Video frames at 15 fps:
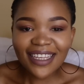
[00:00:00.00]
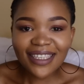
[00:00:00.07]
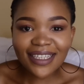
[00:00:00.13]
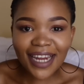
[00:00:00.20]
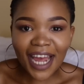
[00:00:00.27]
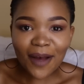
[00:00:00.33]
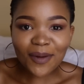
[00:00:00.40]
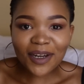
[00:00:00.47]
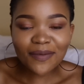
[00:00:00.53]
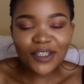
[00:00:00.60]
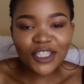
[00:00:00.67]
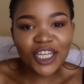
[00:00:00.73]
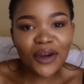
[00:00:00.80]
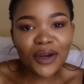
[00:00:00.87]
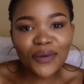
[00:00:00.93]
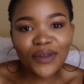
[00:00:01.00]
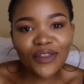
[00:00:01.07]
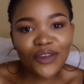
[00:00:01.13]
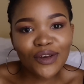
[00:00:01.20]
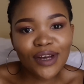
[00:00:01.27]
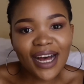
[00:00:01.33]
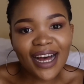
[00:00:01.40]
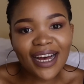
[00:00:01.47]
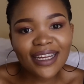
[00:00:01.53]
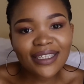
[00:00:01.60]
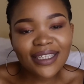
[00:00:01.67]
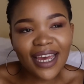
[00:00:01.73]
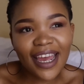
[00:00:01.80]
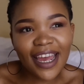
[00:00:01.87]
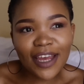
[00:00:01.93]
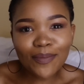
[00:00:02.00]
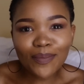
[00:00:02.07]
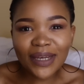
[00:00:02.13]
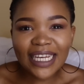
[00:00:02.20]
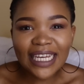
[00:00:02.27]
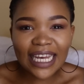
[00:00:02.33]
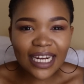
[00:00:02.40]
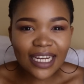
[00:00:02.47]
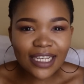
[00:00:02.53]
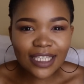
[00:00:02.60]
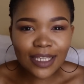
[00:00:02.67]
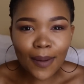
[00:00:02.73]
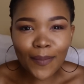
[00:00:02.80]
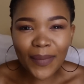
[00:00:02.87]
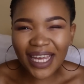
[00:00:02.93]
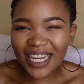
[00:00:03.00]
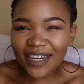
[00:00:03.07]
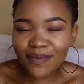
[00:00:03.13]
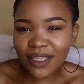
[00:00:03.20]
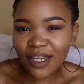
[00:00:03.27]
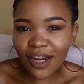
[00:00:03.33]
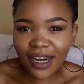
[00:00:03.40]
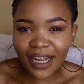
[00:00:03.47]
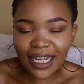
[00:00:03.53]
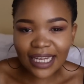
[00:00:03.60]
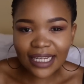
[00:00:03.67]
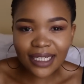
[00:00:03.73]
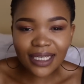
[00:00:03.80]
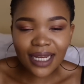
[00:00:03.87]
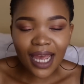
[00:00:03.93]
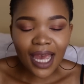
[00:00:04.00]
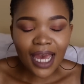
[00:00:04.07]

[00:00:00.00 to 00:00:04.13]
Today I'm going to be sharing with you guys a beginner's makeup starter kit.